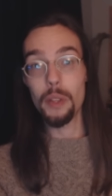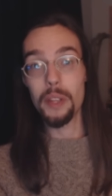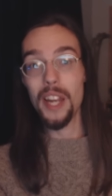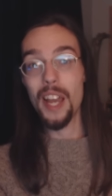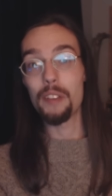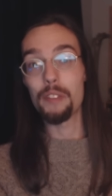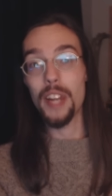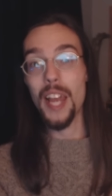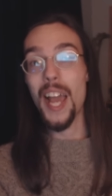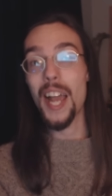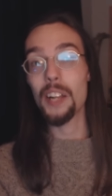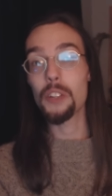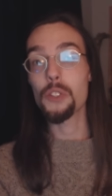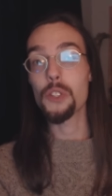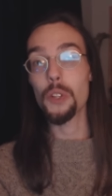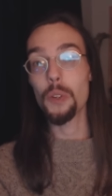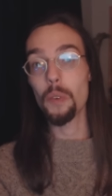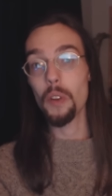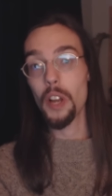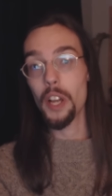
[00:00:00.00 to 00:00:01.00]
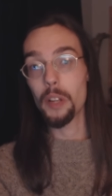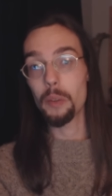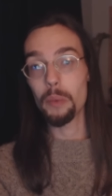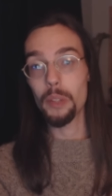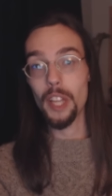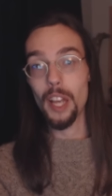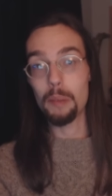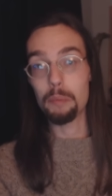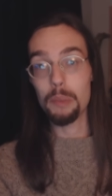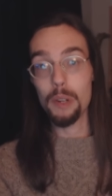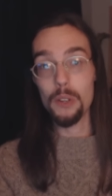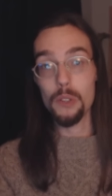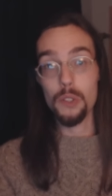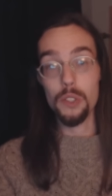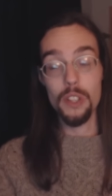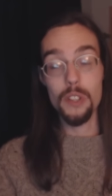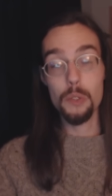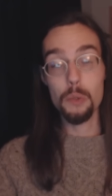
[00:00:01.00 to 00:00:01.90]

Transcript: they'd have an axe to grind with that person.